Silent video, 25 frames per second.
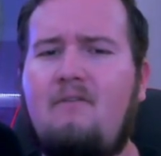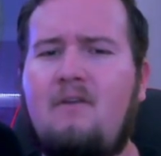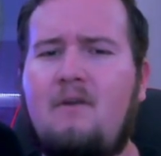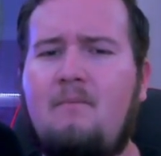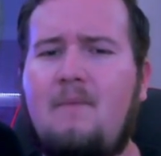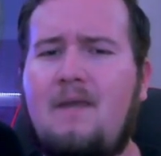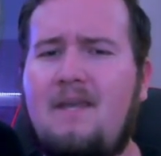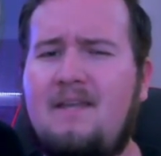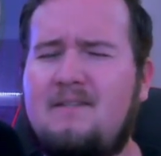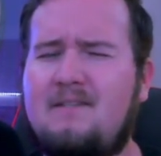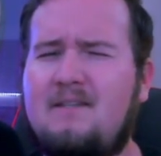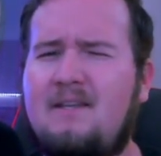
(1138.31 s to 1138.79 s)
him
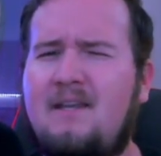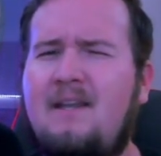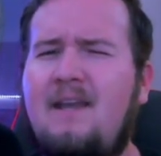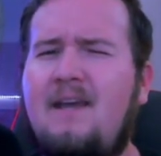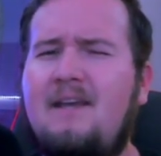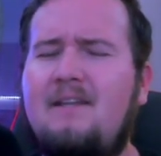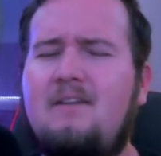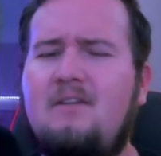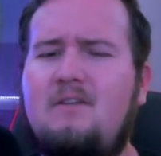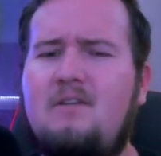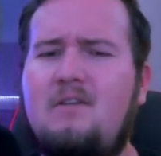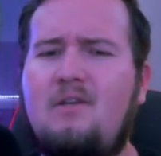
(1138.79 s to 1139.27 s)
is
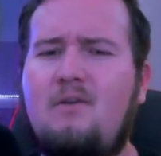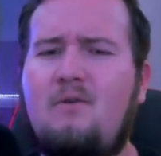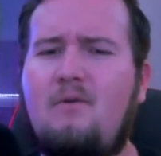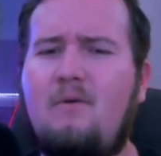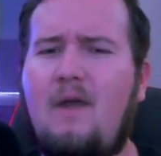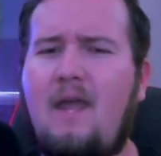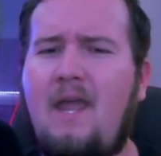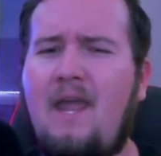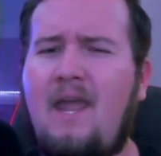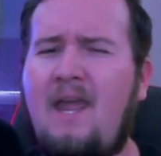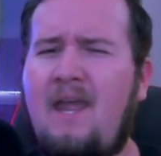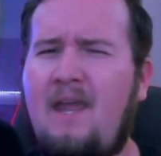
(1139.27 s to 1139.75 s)
connected to
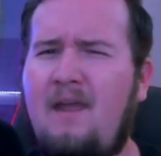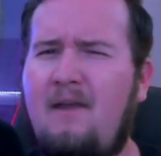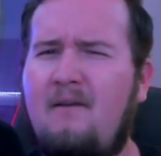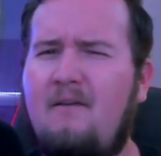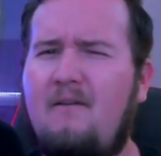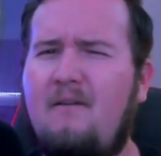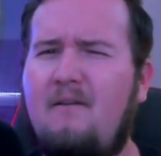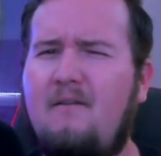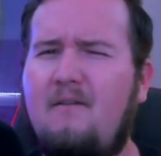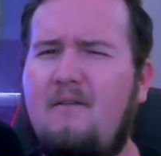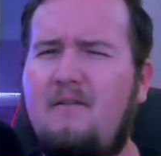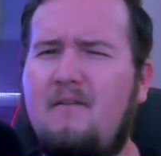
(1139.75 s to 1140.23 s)
a
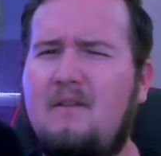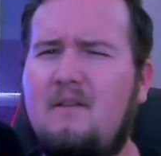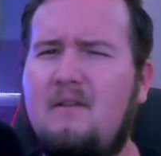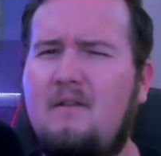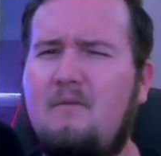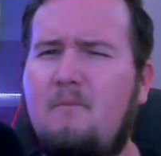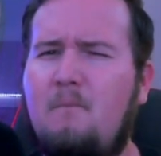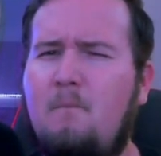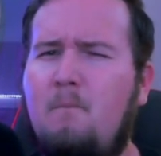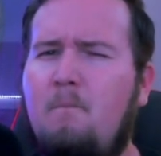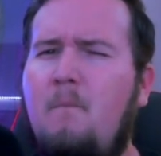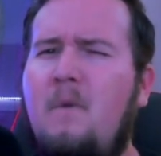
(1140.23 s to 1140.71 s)

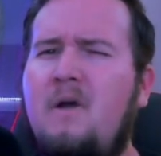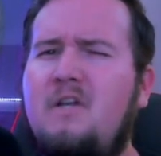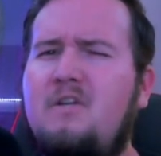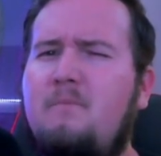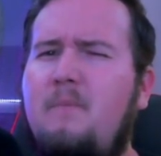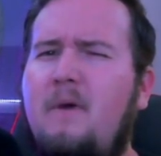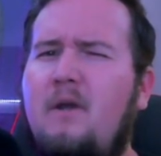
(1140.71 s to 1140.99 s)
much